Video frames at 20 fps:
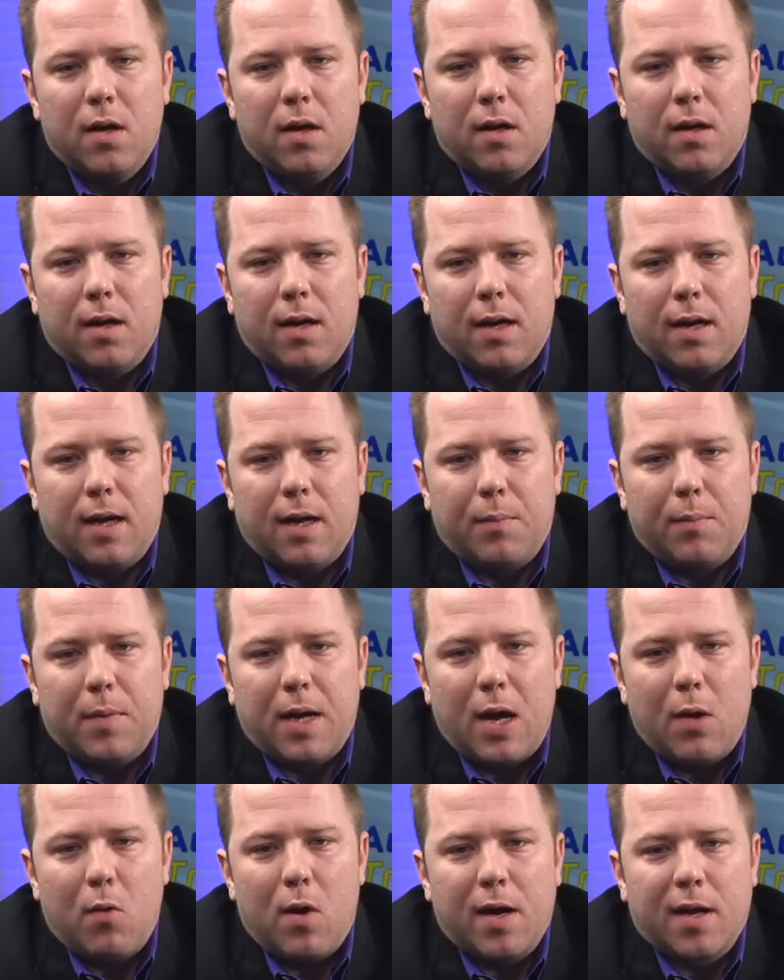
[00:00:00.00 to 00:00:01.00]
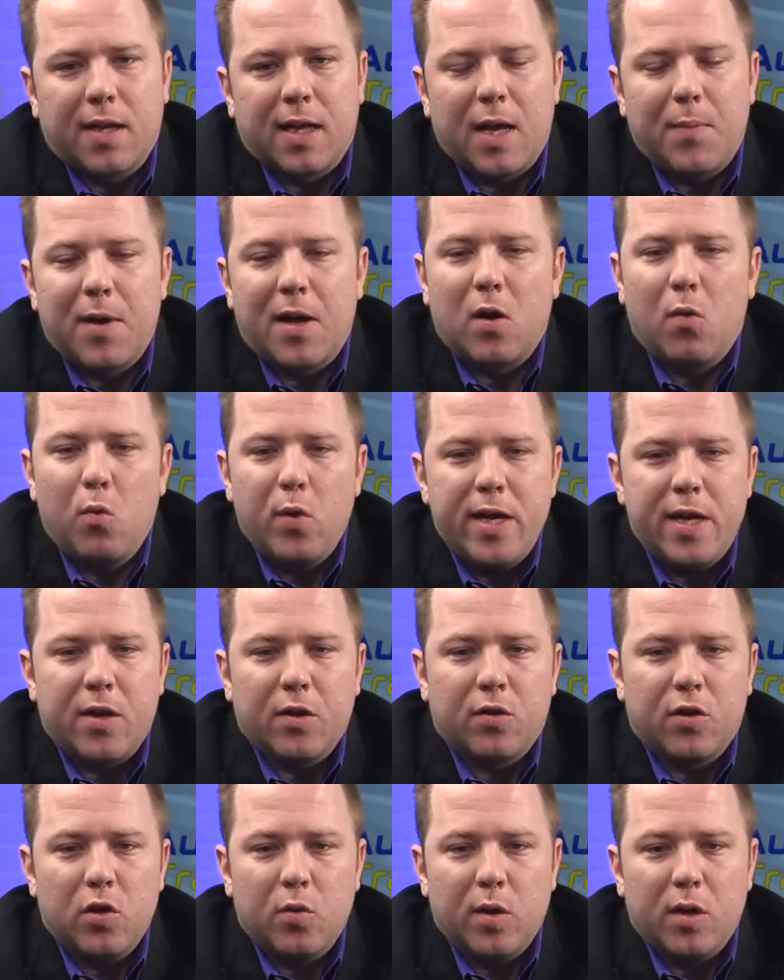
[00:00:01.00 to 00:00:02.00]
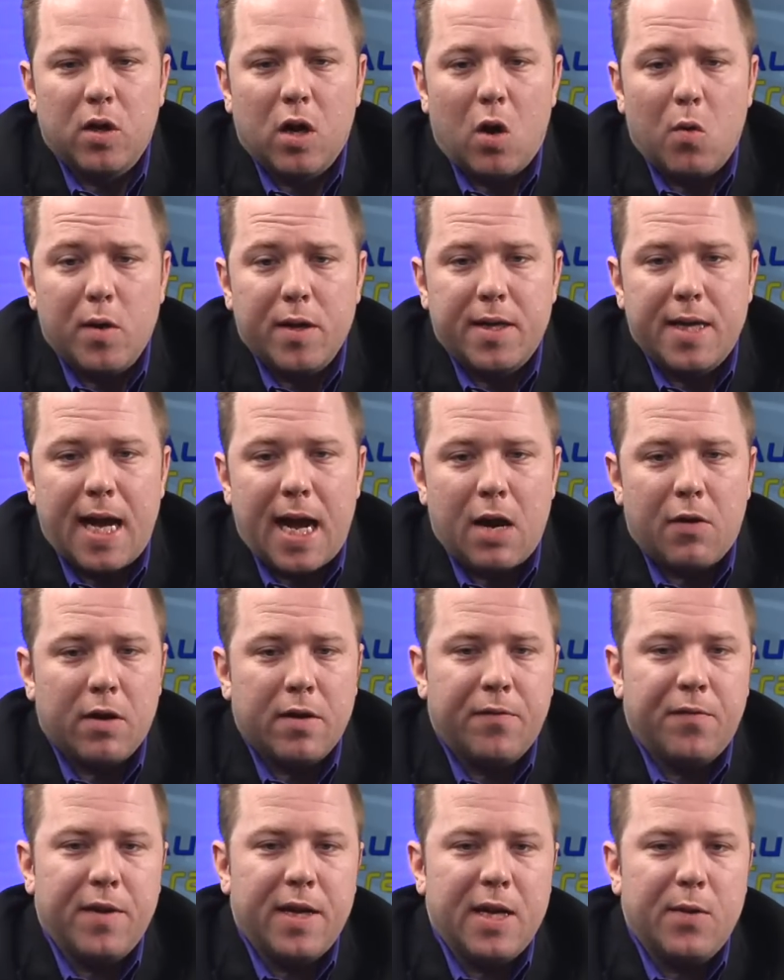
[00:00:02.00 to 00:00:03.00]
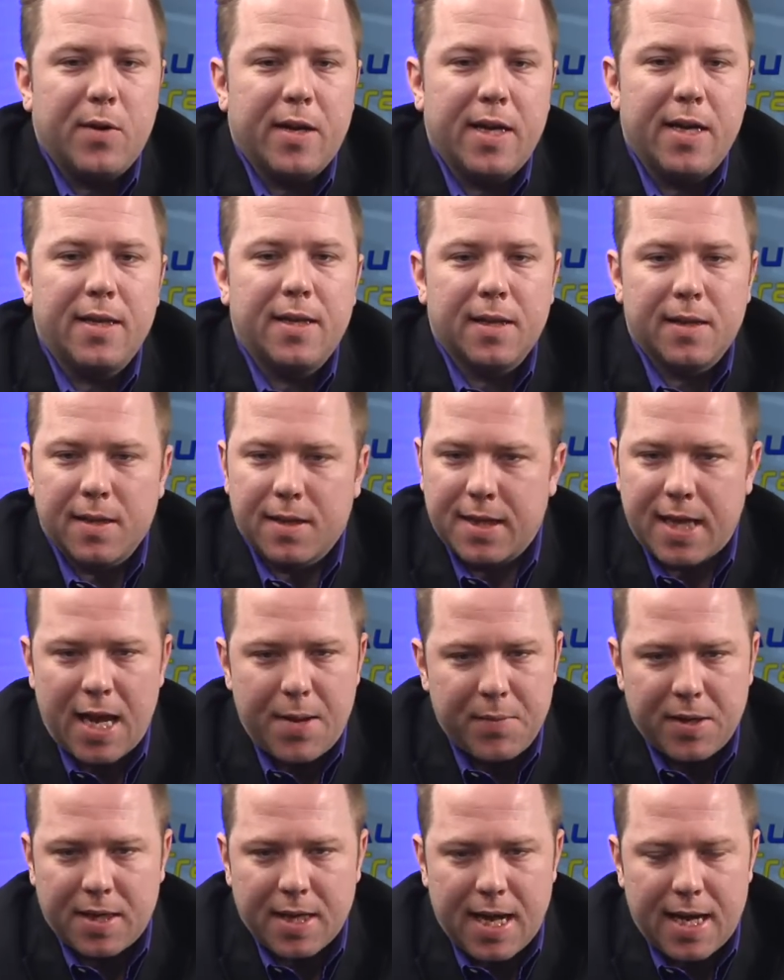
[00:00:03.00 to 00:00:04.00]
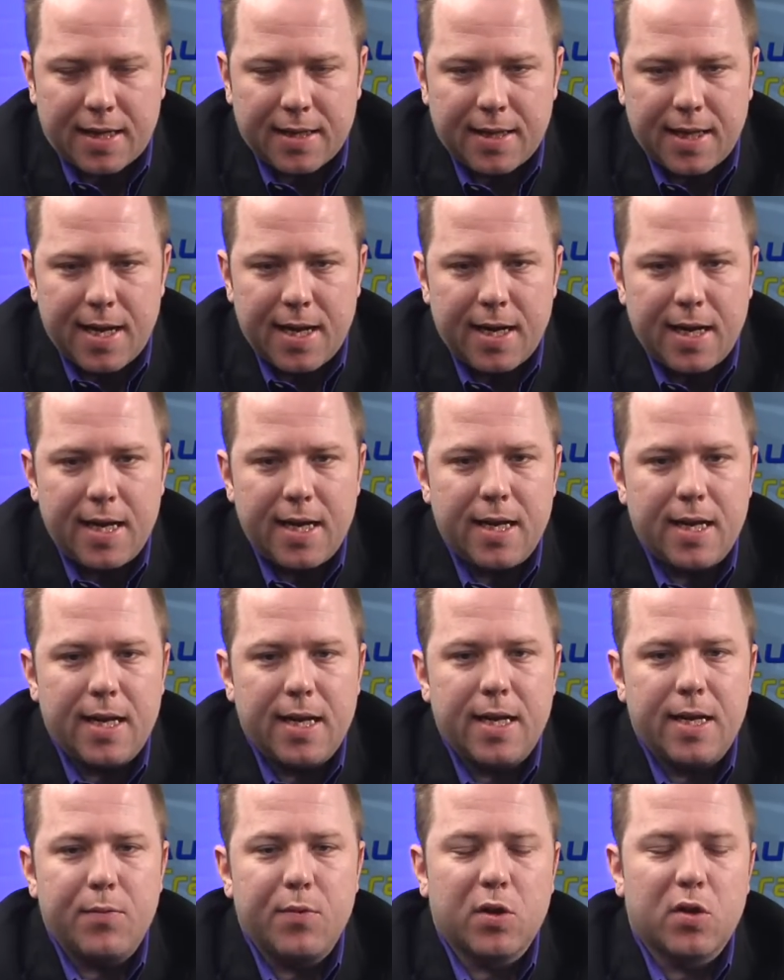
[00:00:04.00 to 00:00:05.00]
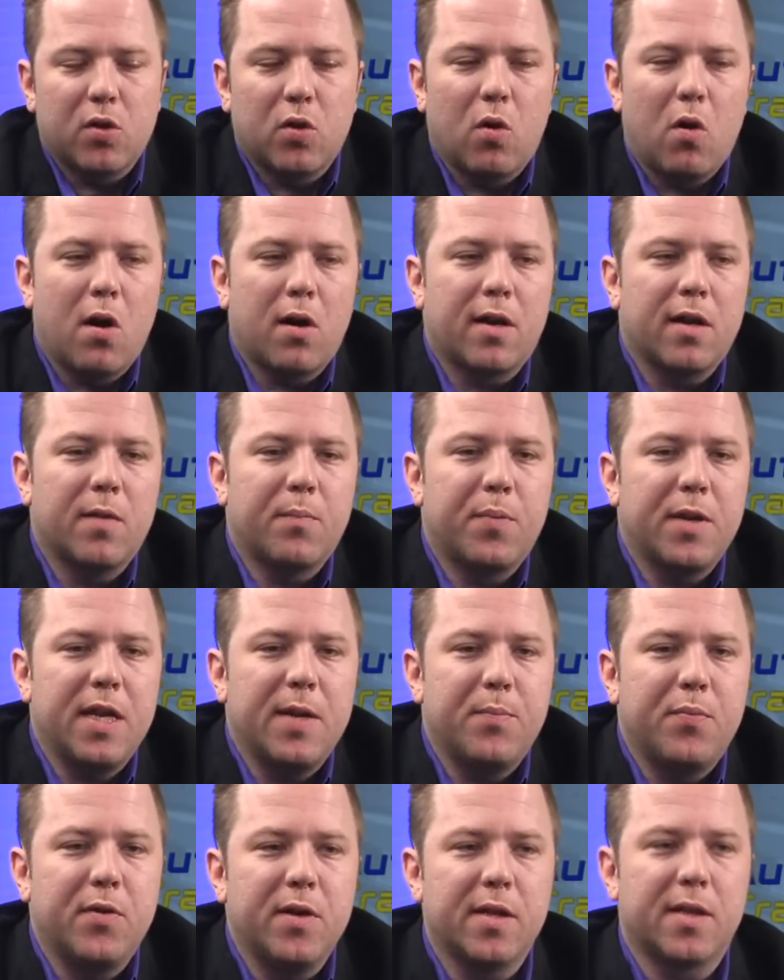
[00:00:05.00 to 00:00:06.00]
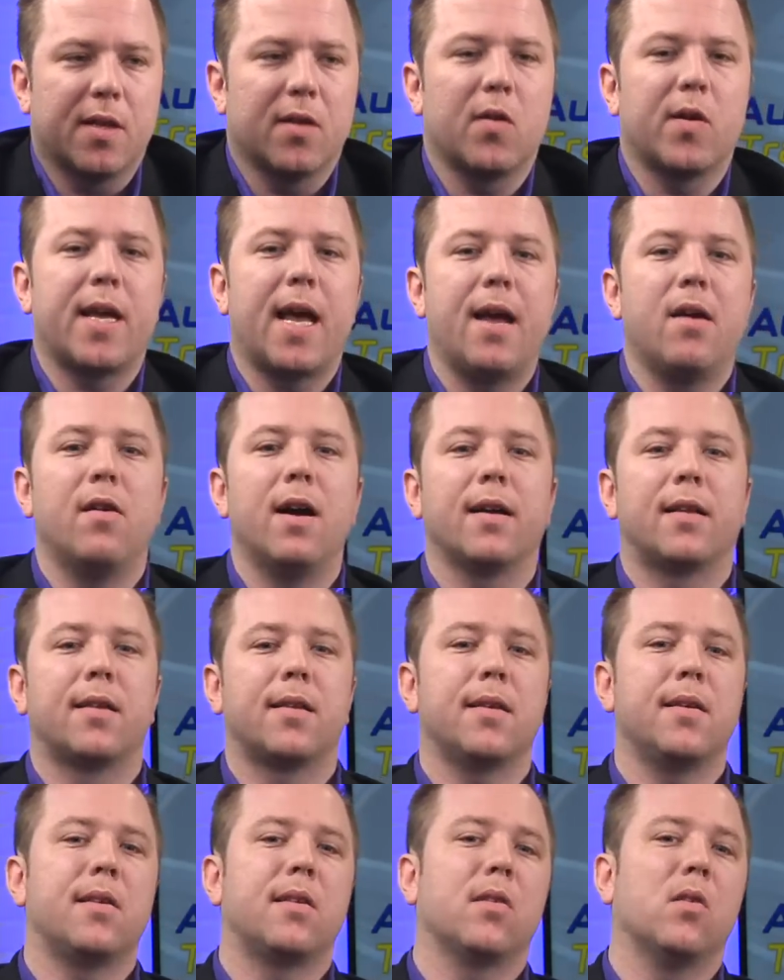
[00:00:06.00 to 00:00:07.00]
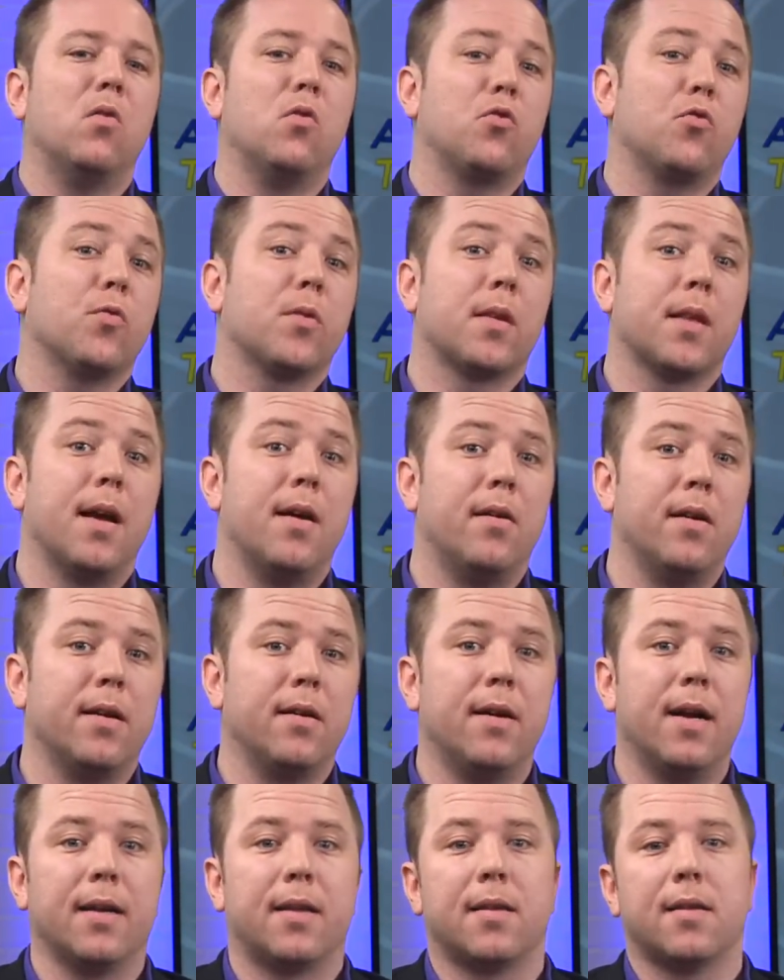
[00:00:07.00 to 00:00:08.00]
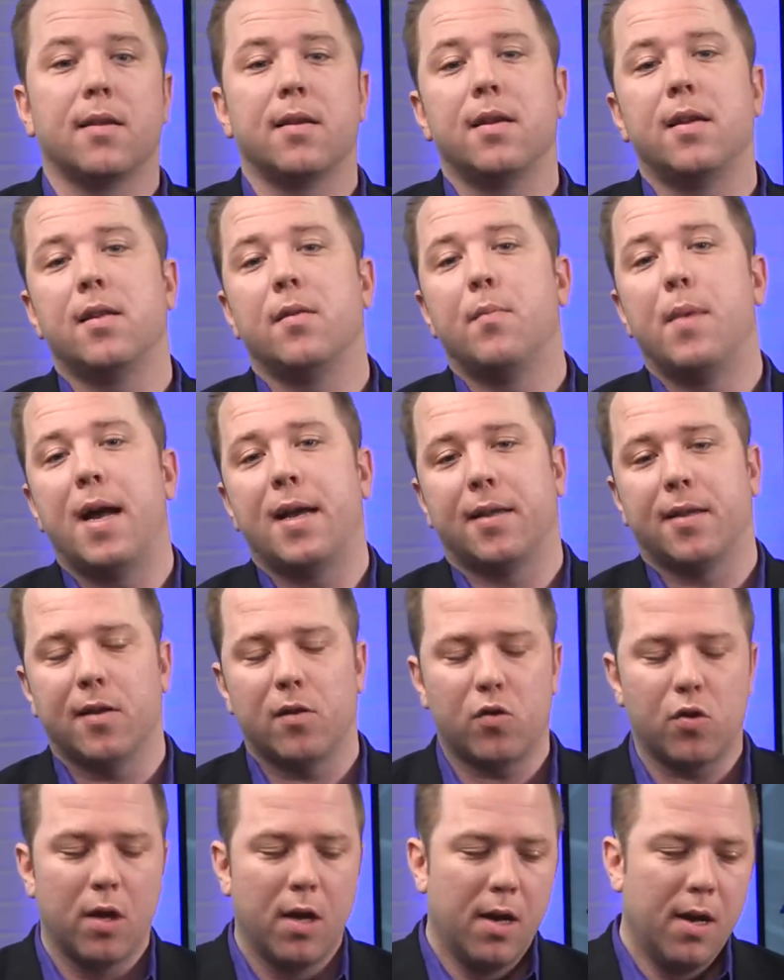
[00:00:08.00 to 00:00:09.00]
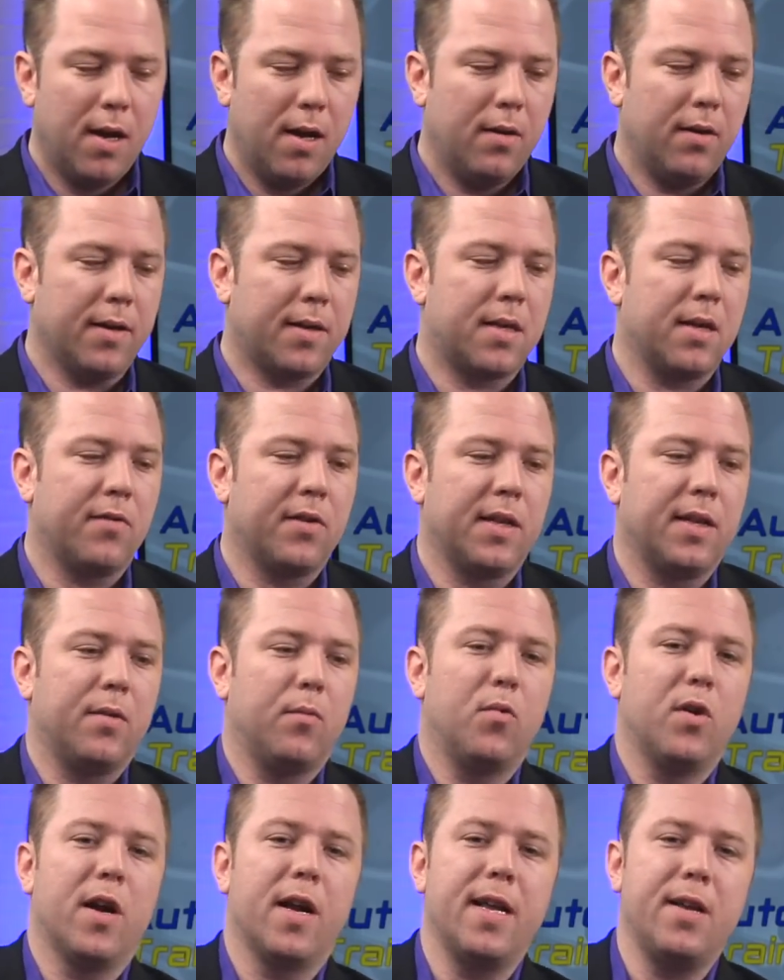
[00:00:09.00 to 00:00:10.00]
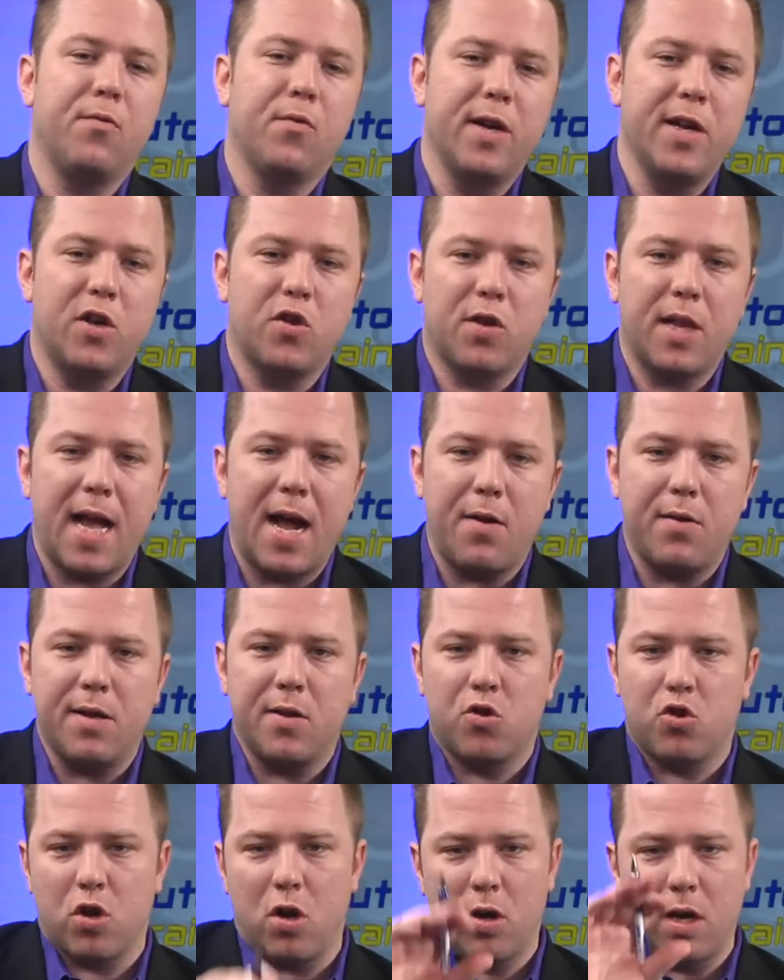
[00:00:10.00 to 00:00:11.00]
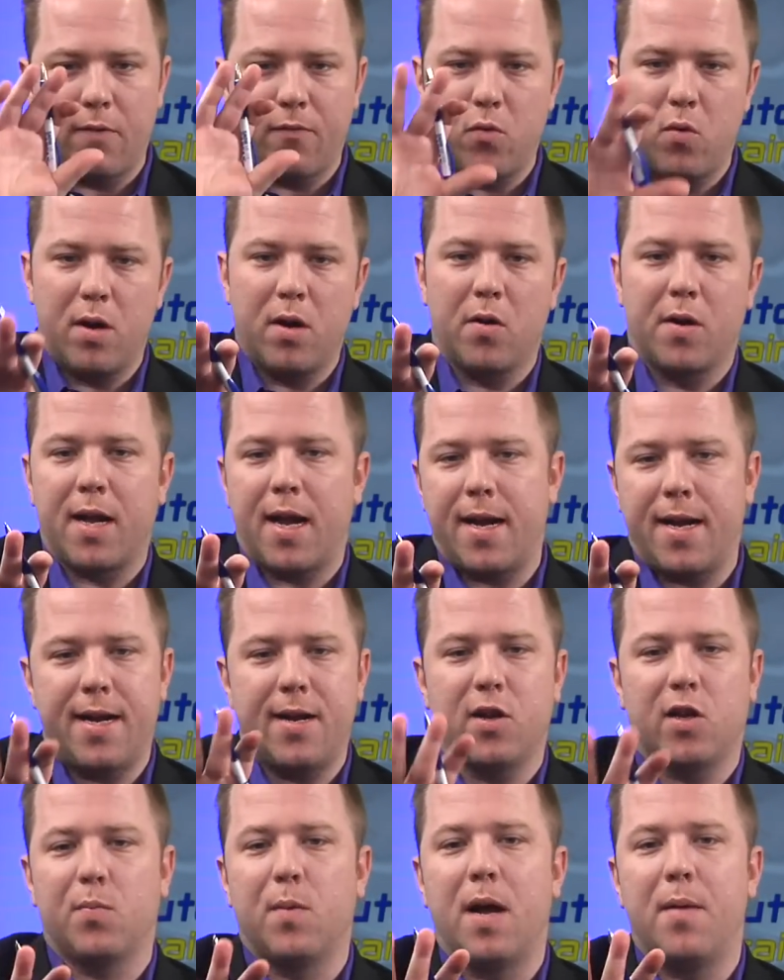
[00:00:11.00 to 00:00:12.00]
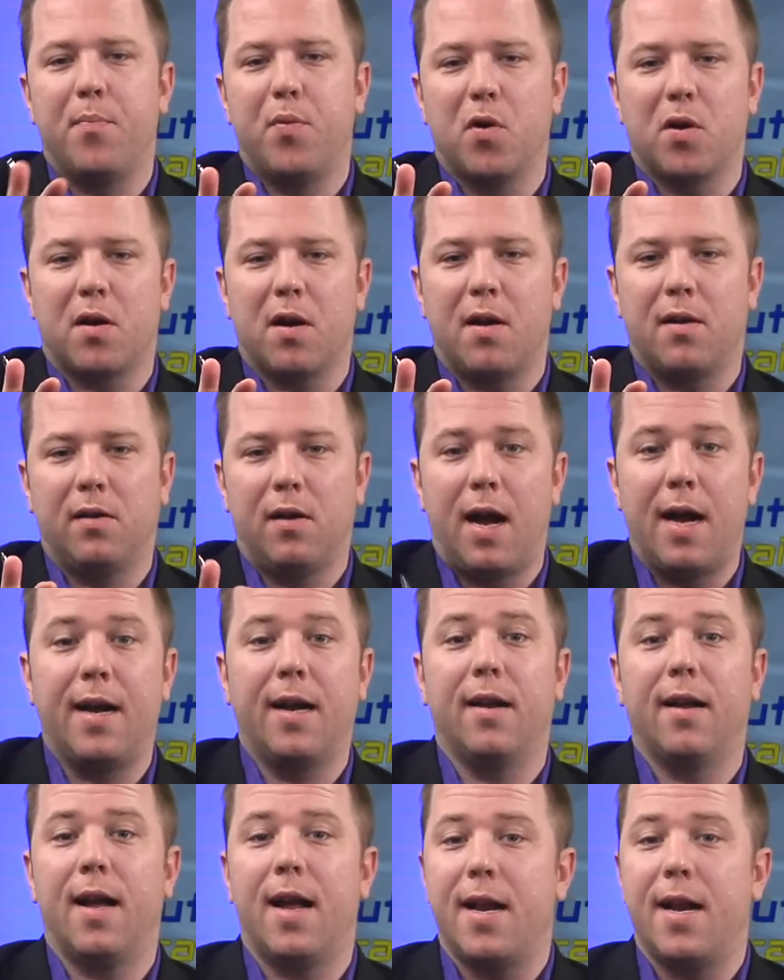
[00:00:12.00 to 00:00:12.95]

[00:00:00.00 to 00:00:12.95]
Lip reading: I want to say about a week or two ago with Gary Vee, where he did the same exact thing. He was talking to people, and he's like, okay, let's see social selling. Let's see the message. Let's see everything. Where he reached out and he showed everyone, okay, here's my book online.